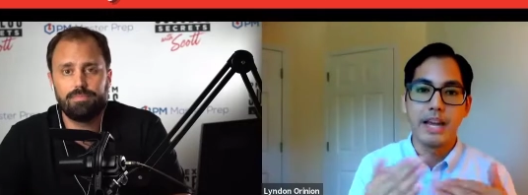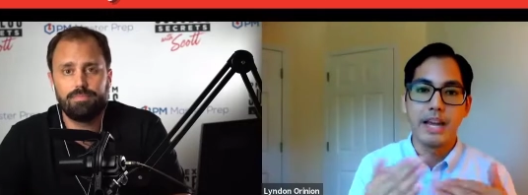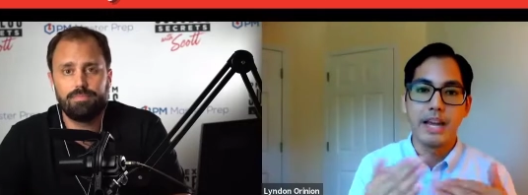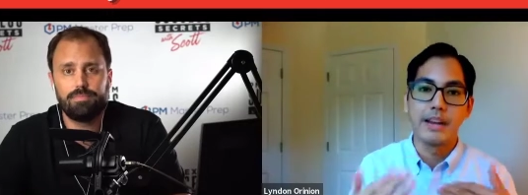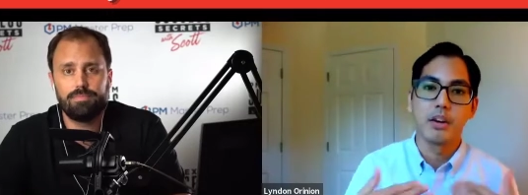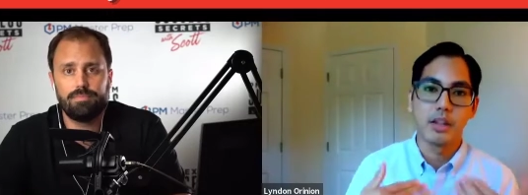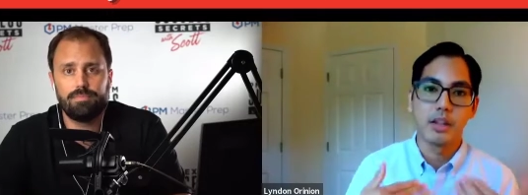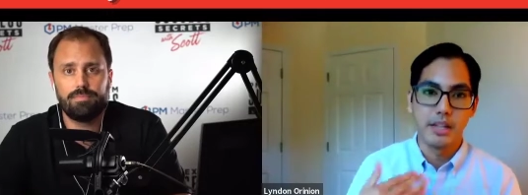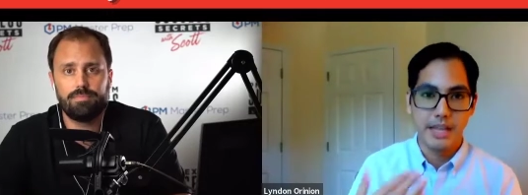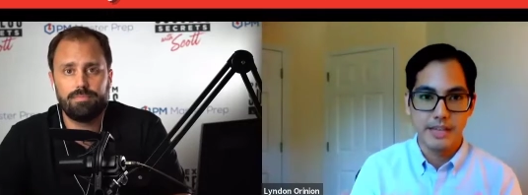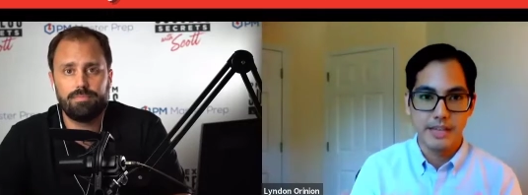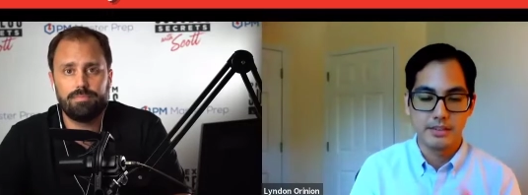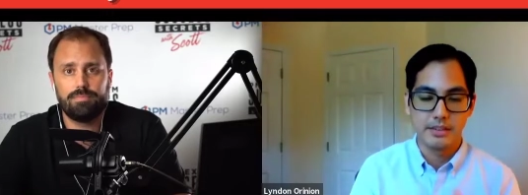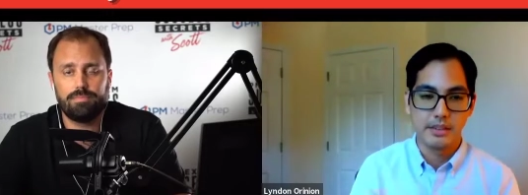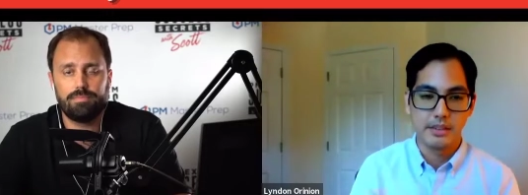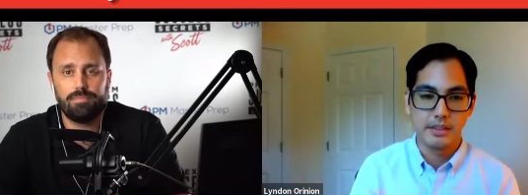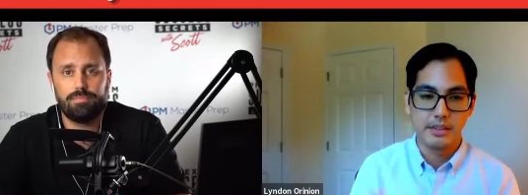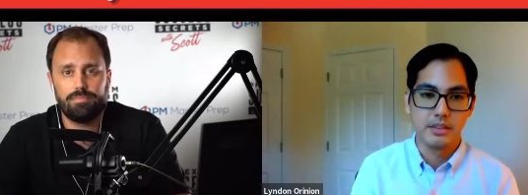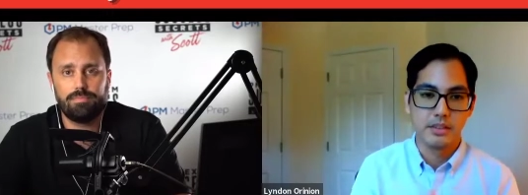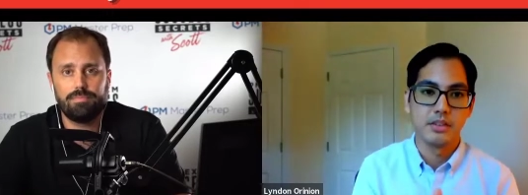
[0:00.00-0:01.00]
Speaker 1: when, when we had our
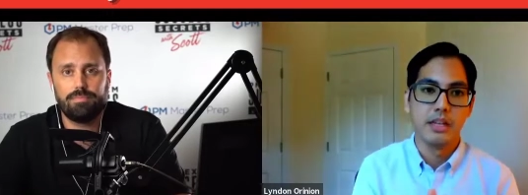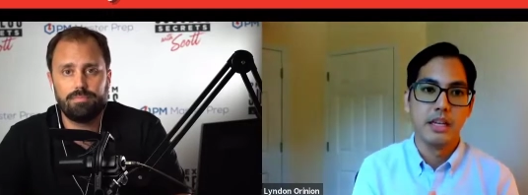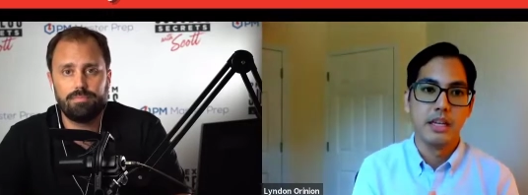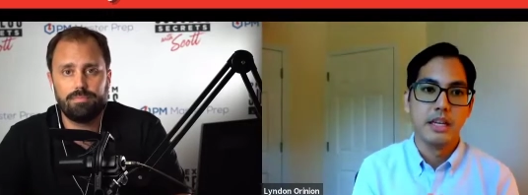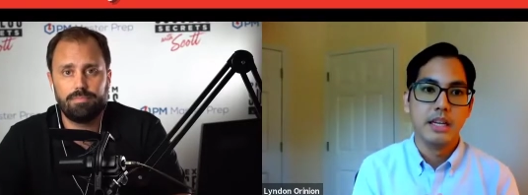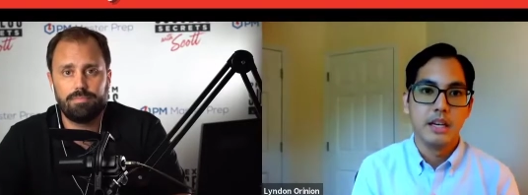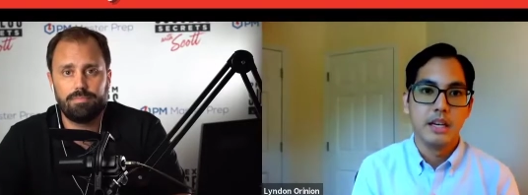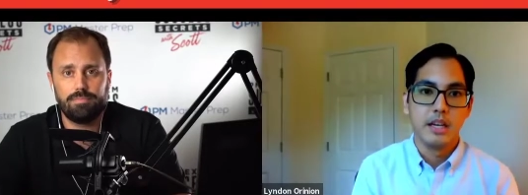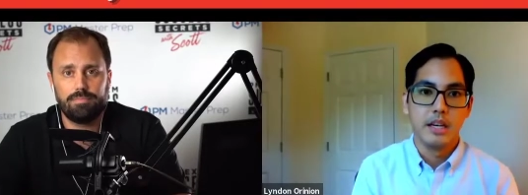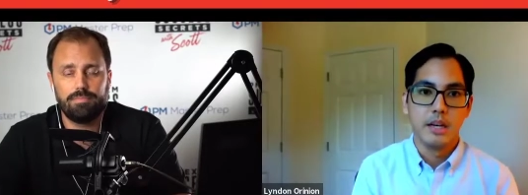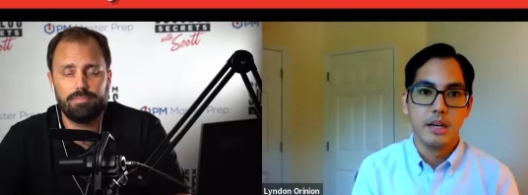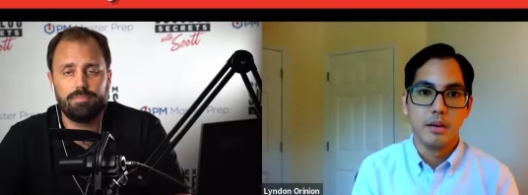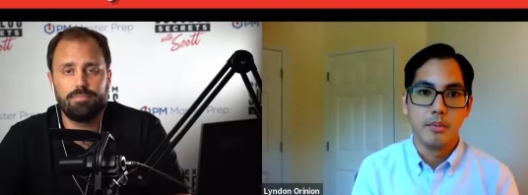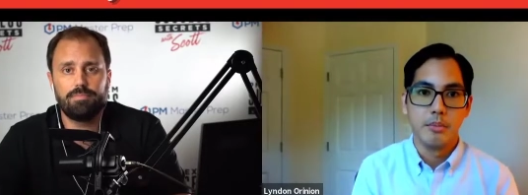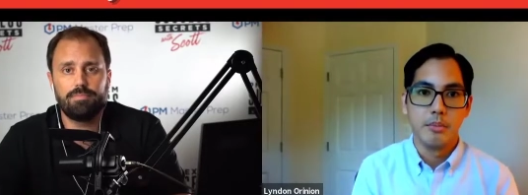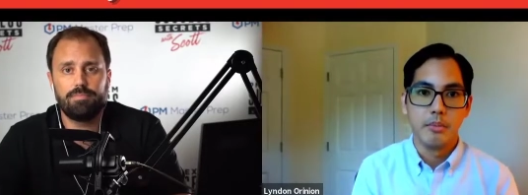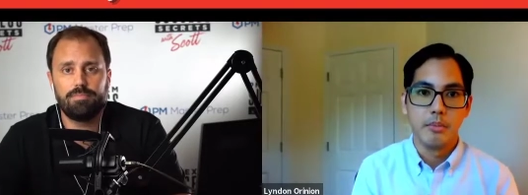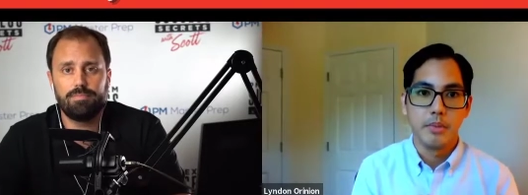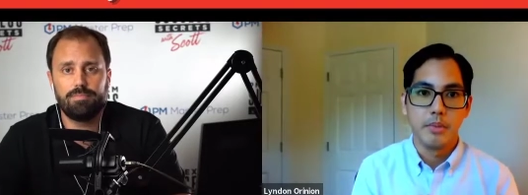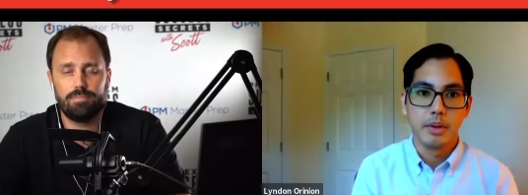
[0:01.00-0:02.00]
classes
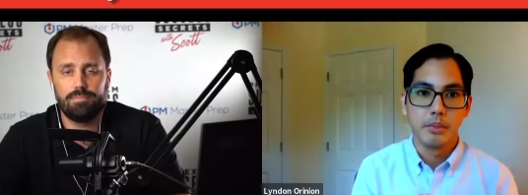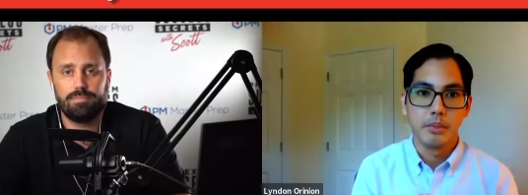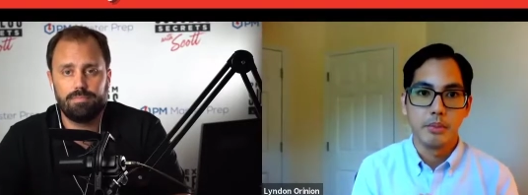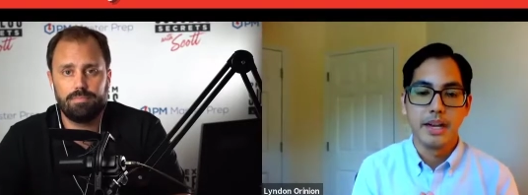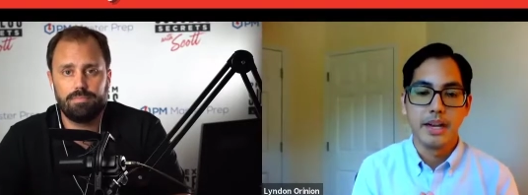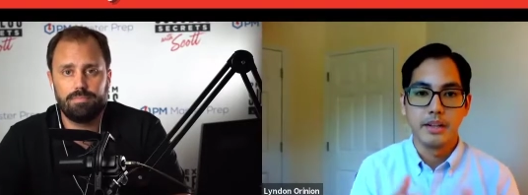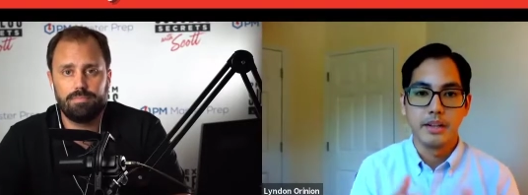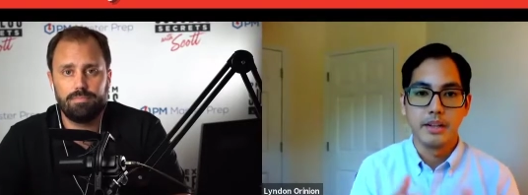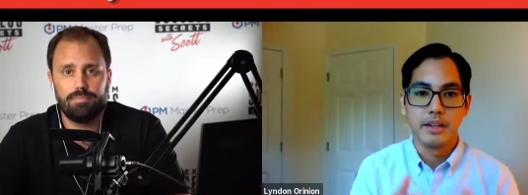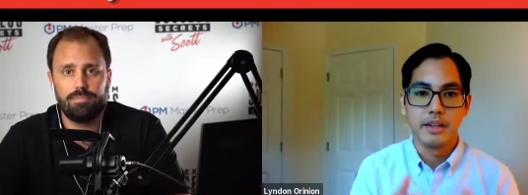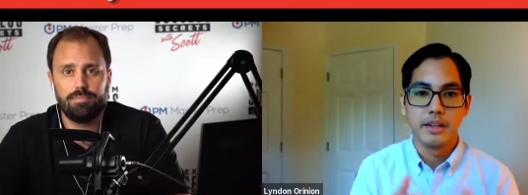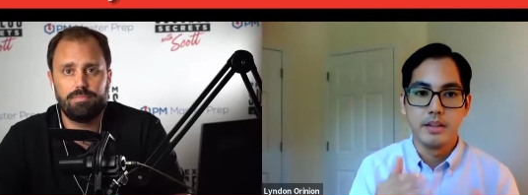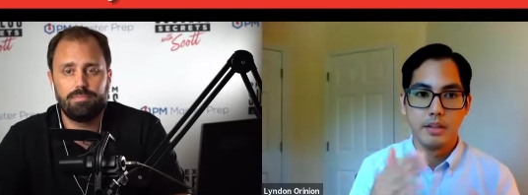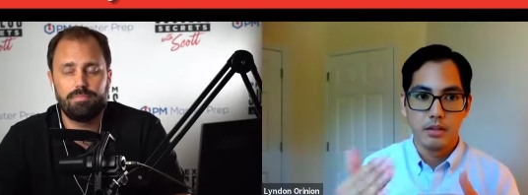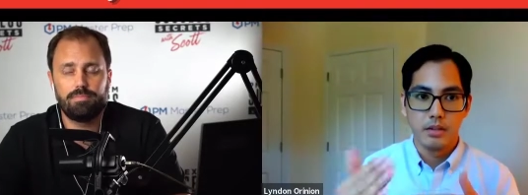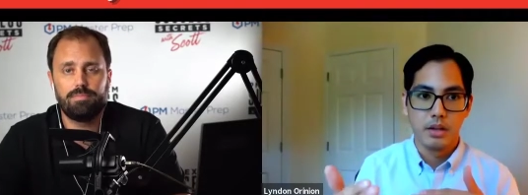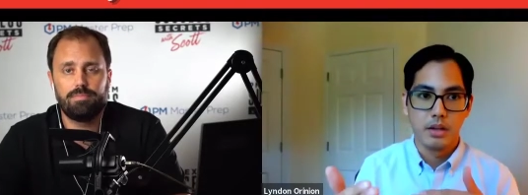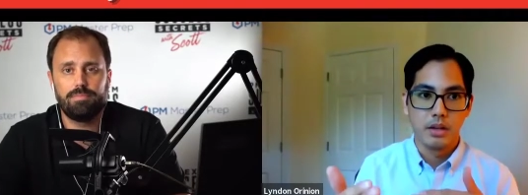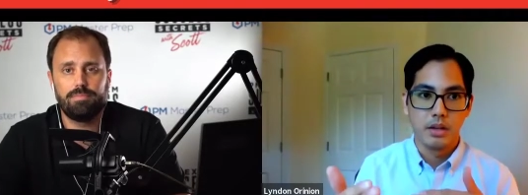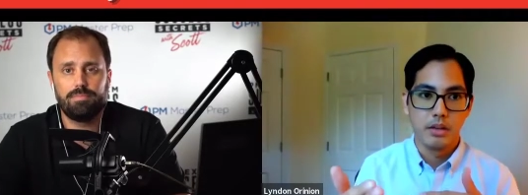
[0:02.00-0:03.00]
um, i had
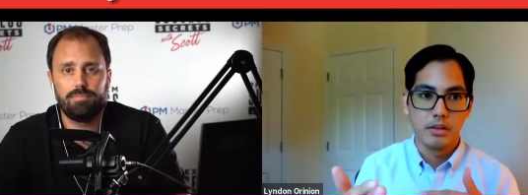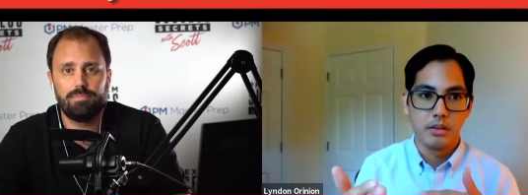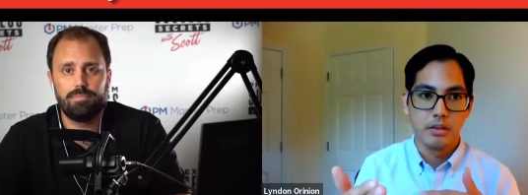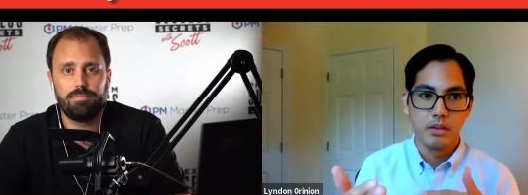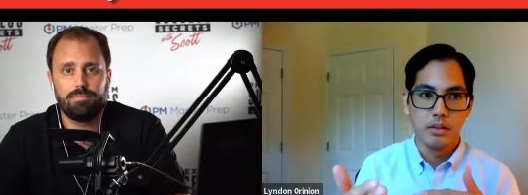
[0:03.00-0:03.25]
uh,